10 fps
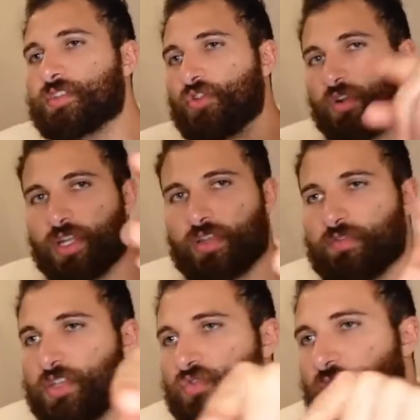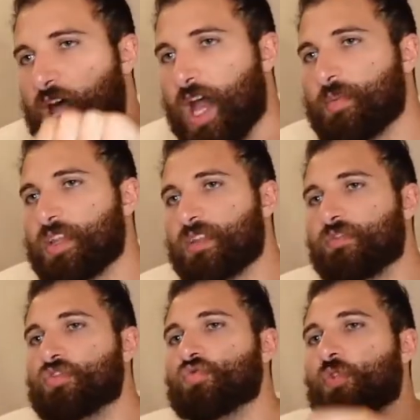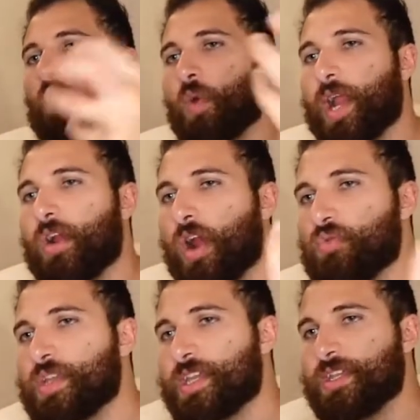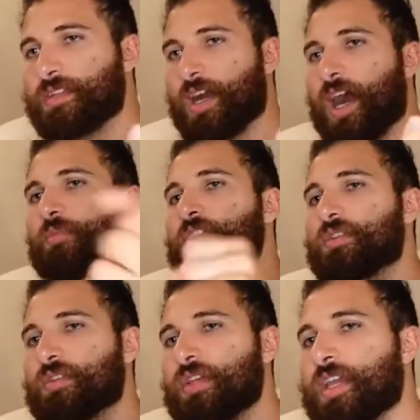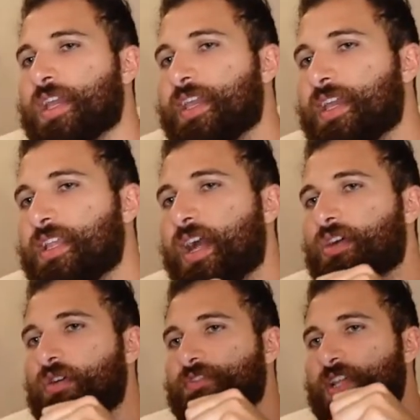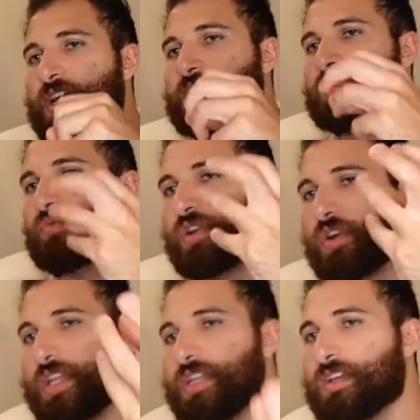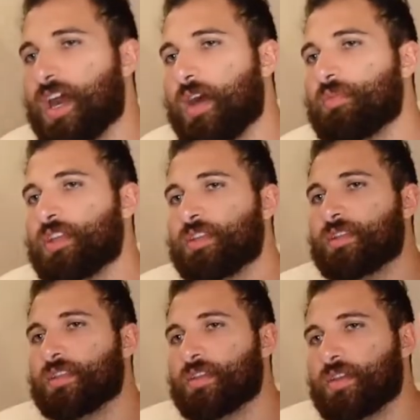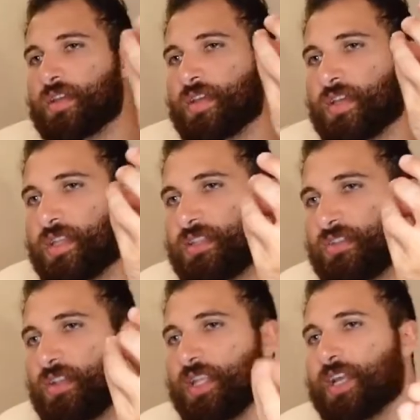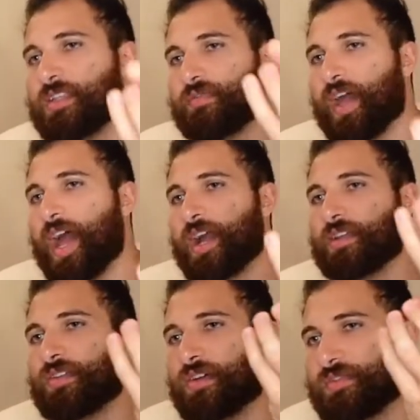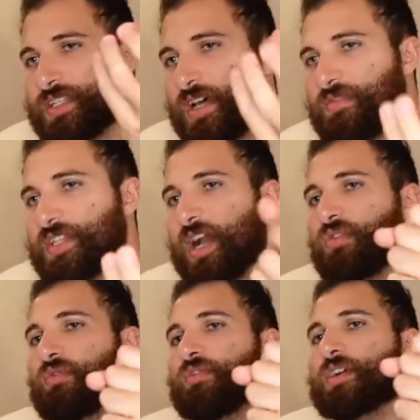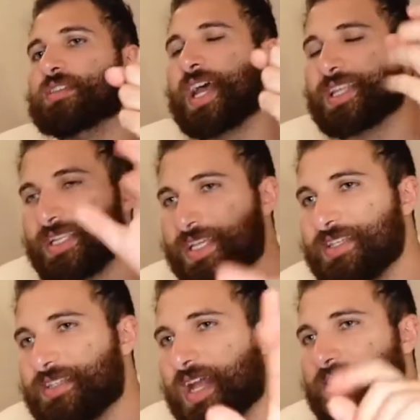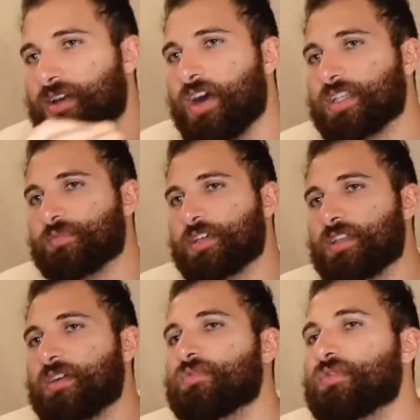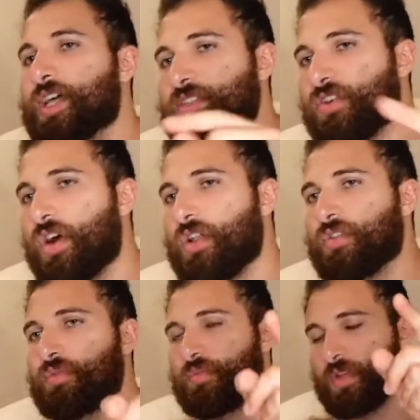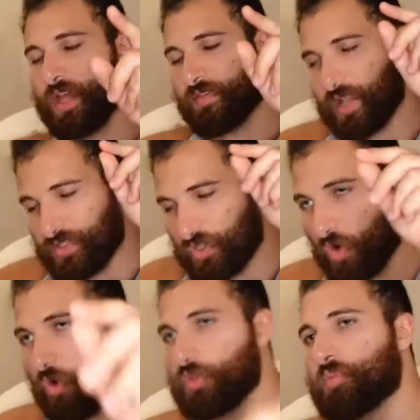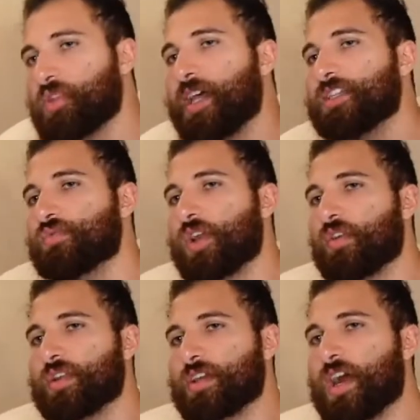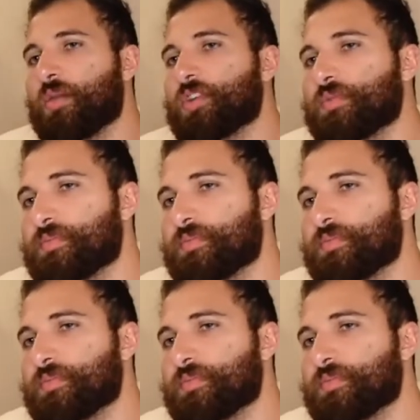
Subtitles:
You're an individual, I'm an individual. Where are we in common? Ilyenkov says we are in common in this collective act of self-sacrifice, at least at the cosmic level. That's the only place we are in common.